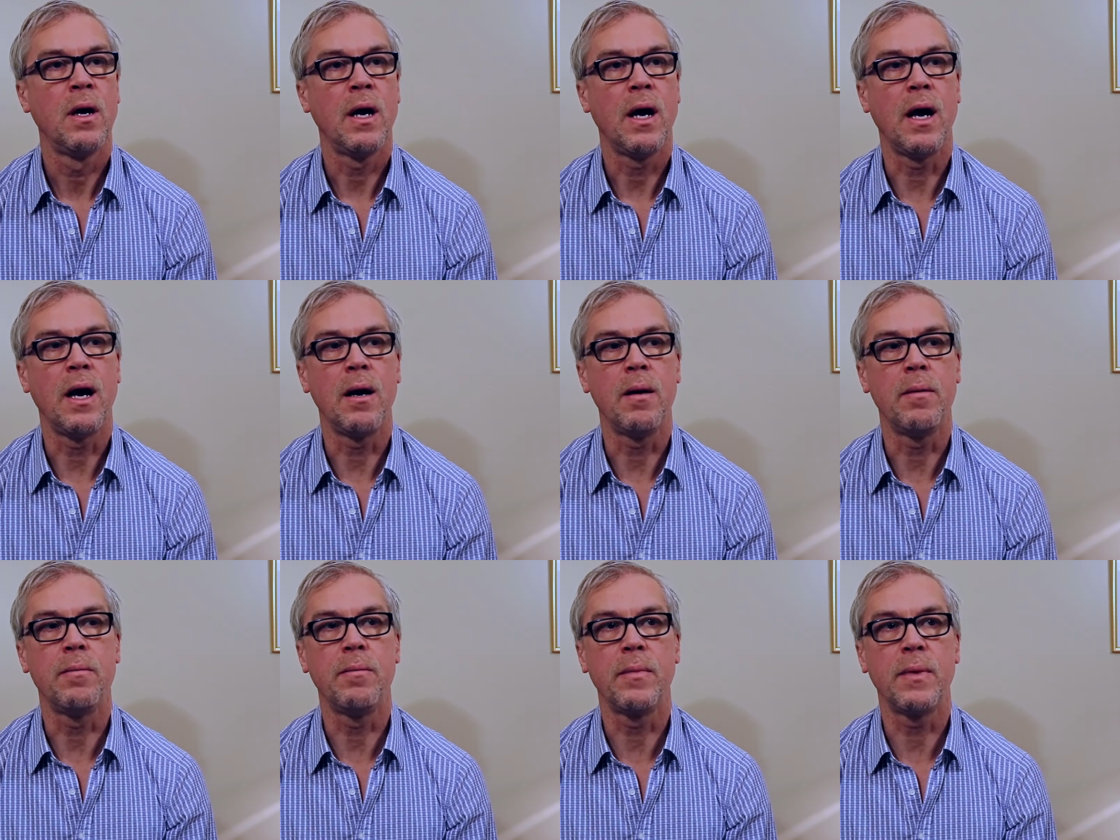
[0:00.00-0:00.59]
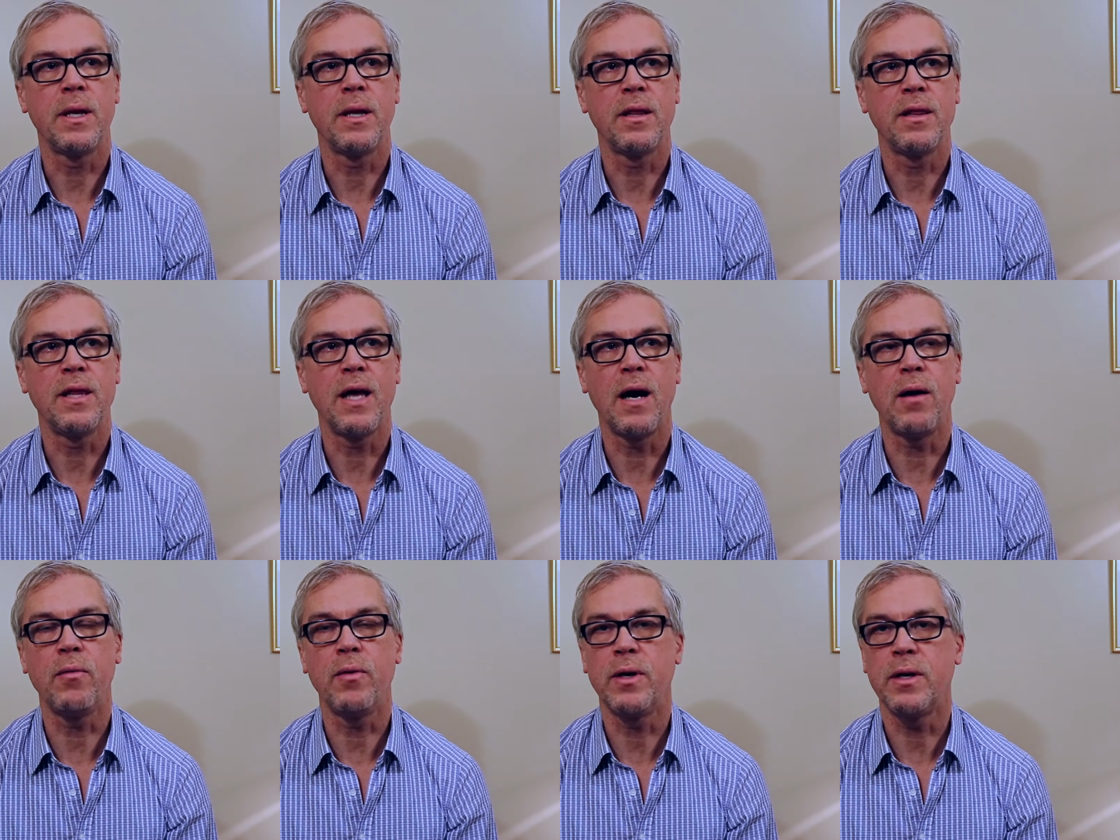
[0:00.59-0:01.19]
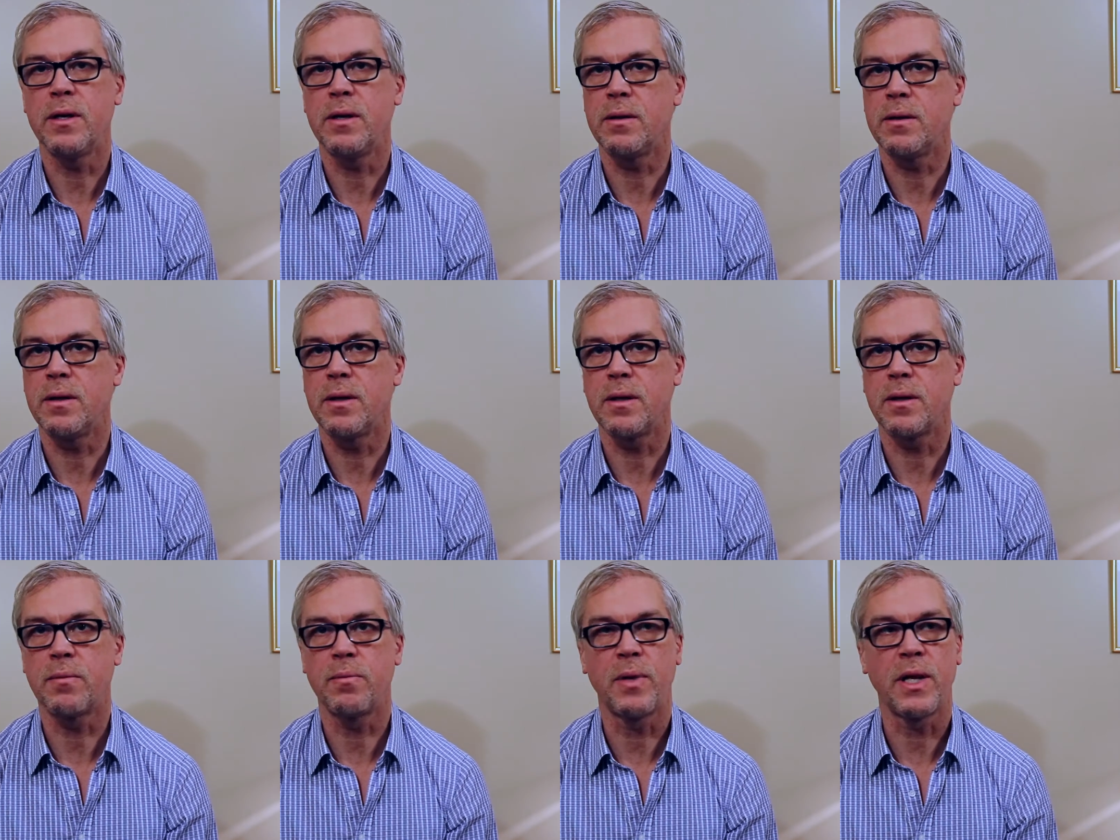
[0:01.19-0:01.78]
Um, that
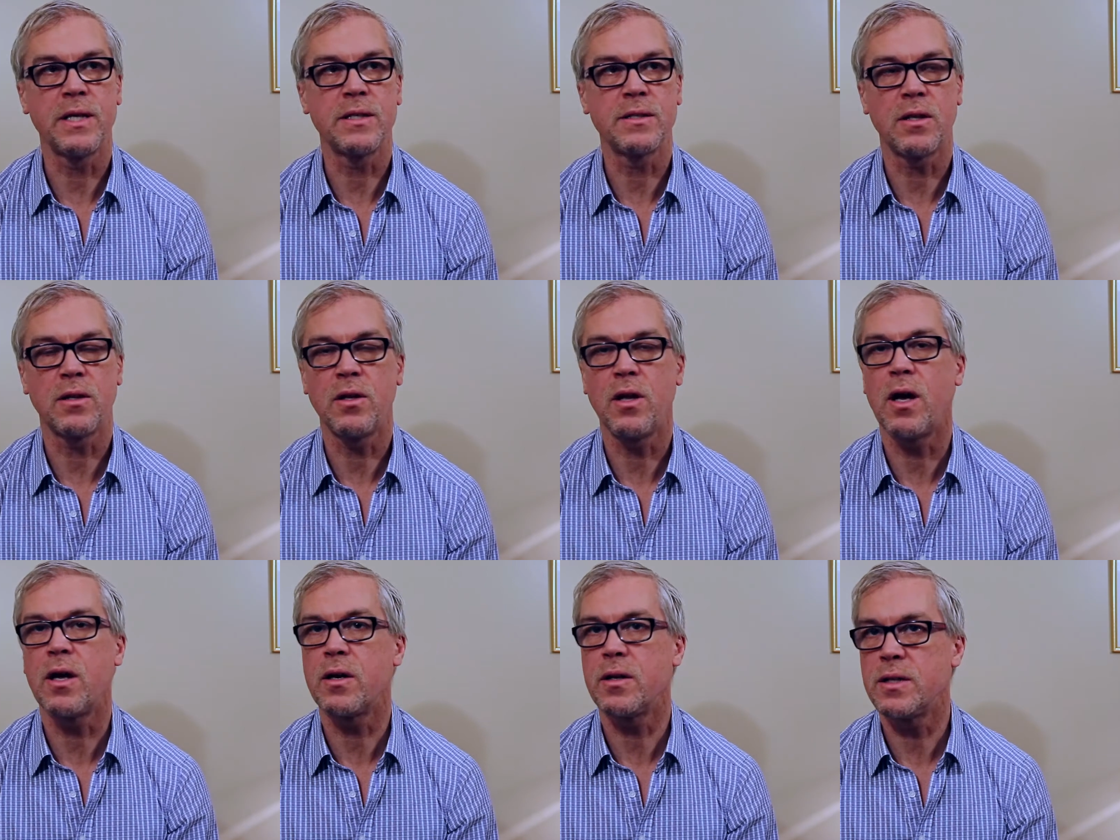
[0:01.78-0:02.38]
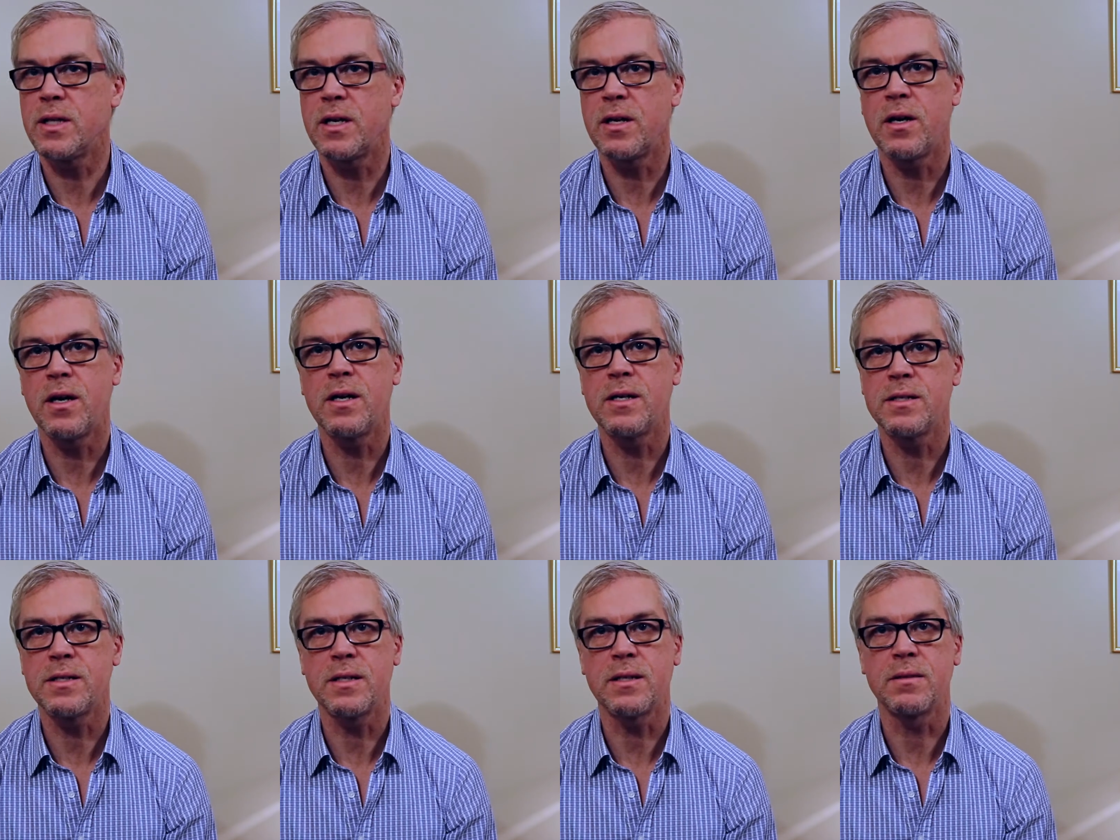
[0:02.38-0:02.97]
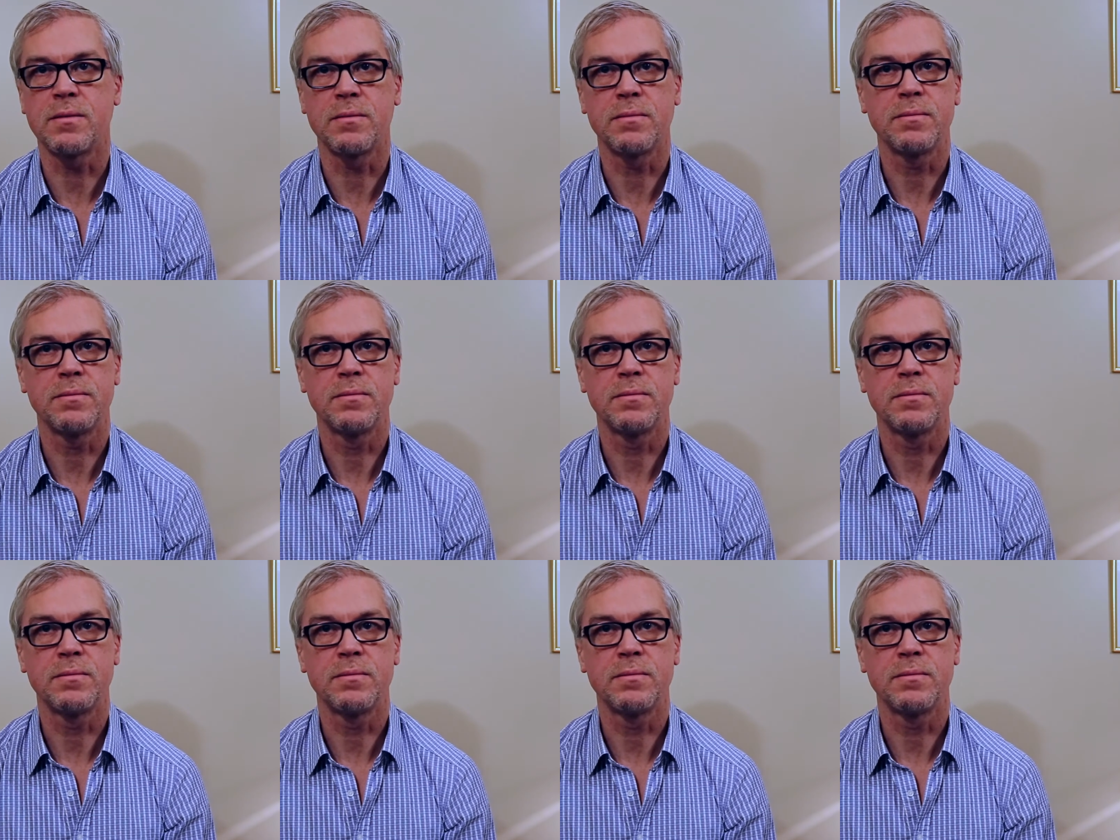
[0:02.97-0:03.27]
one plays a lot on the nausea.